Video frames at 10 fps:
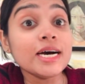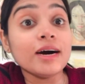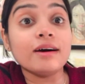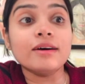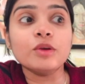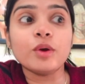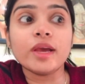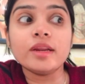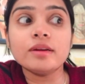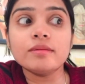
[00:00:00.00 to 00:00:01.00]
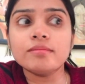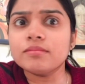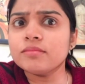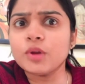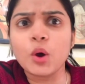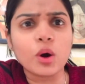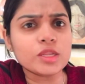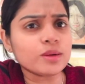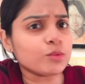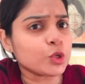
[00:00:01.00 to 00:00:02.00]
You can
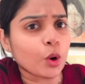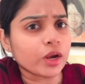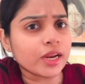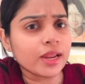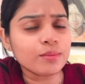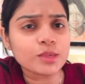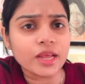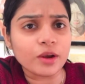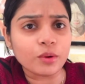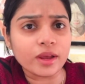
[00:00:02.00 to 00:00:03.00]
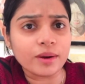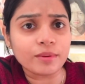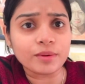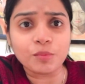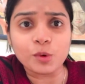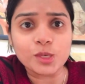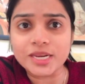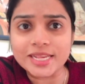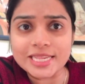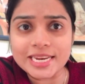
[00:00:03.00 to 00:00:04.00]
record some short clips that you can post
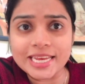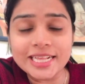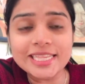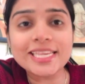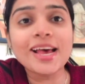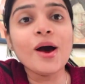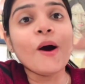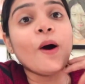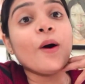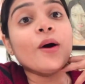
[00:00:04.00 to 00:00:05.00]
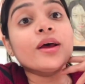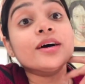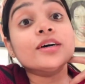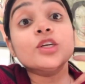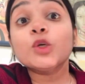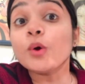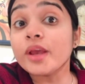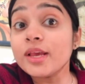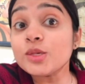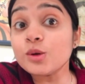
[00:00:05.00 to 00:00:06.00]
as reels, or
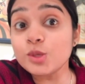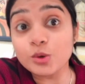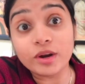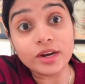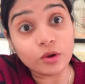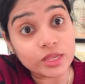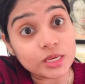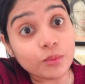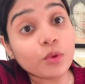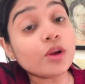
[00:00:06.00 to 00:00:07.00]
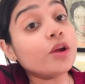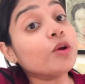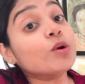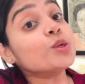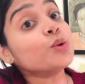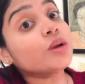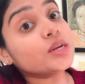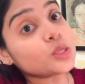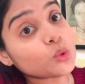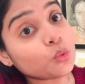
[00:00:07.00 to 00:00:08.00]
showcase your student testimonial, your
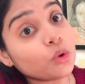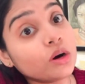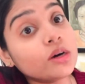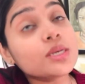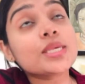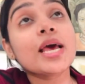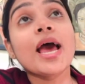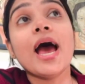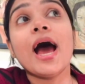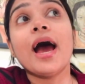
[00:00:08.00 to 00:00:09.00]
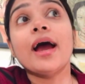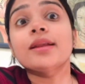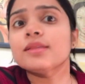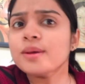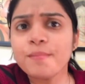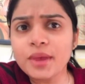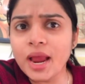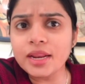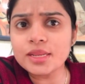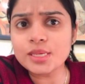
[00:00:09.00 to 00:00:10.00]
students' works, and some
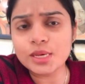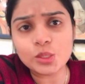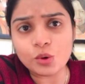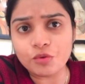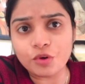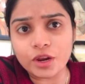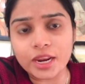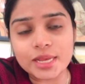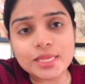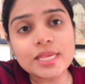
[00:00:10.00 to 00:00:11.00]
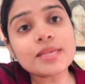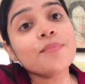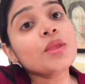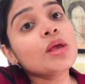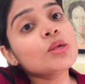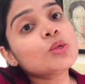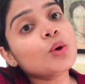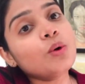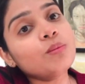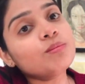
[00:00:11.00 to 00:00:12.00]
behind the scenes of your classes.
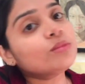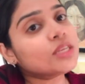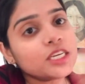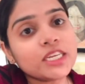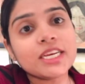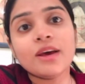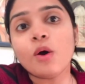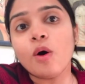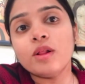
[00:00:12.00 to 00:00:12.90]
So just share all